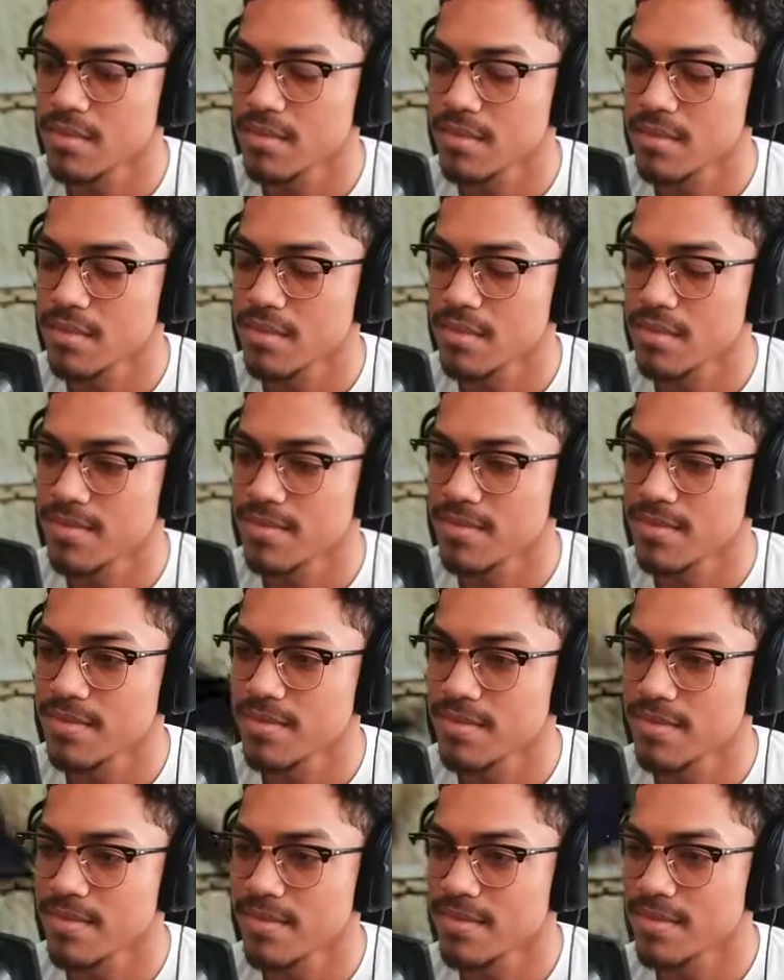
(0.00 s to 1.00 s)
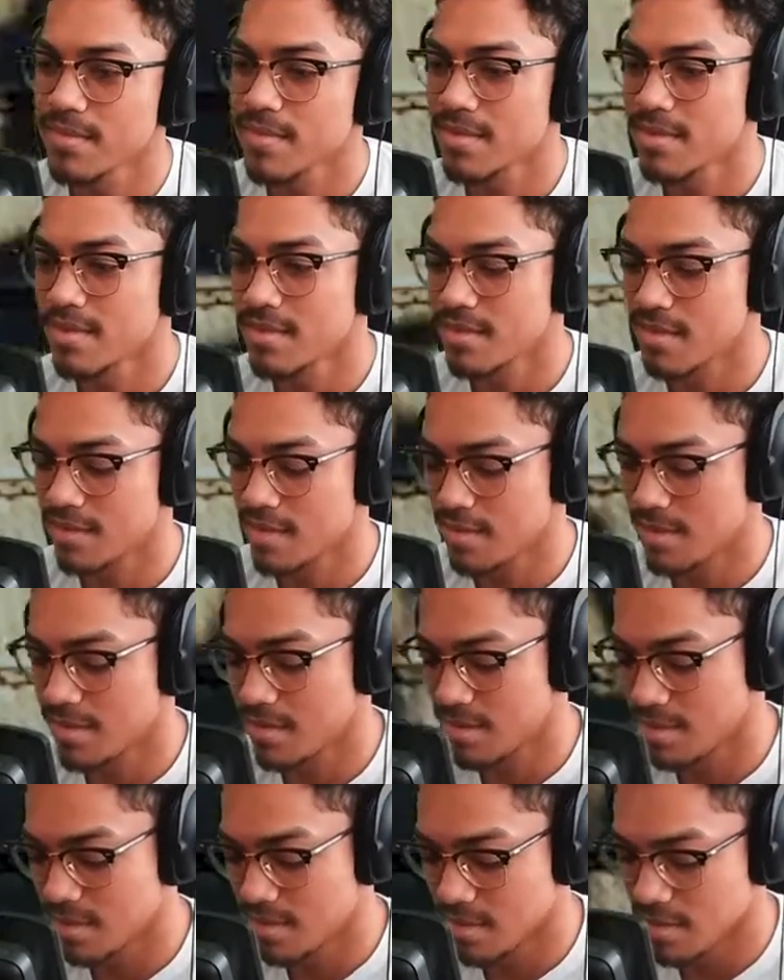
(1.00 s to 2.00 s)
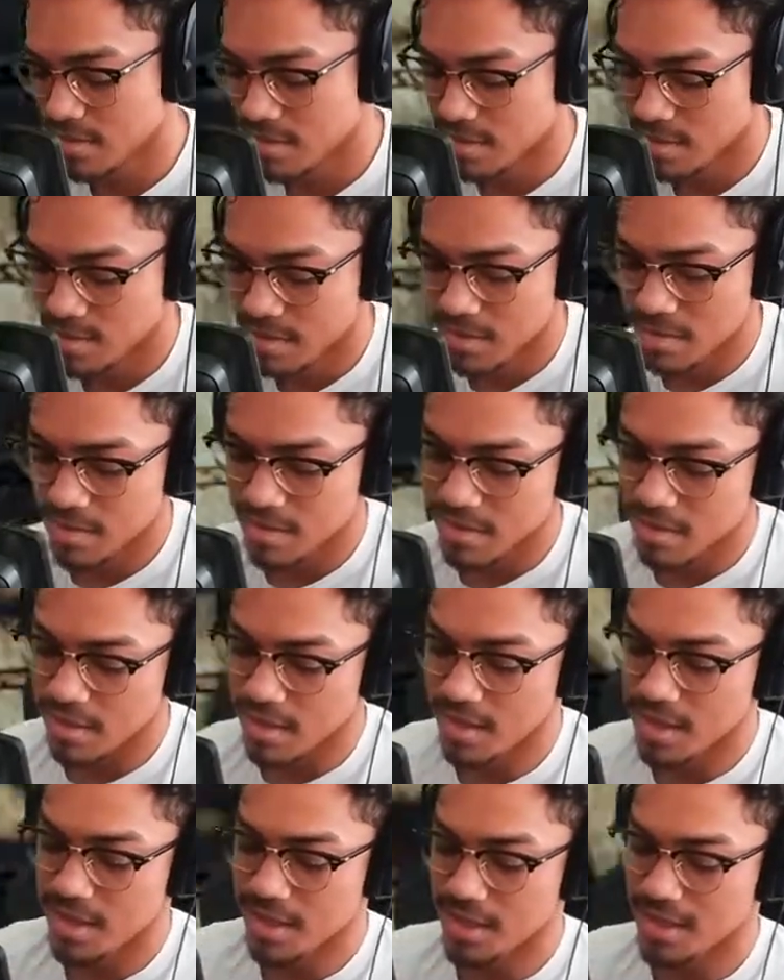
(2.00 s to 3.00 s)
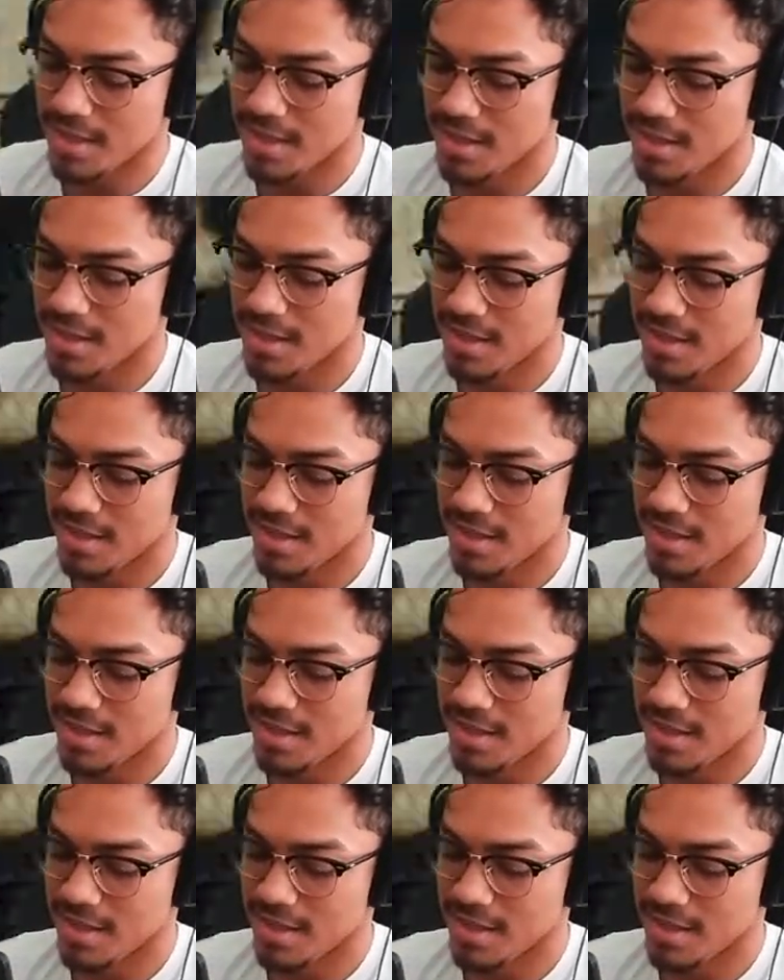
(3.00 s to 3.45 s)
[no speech]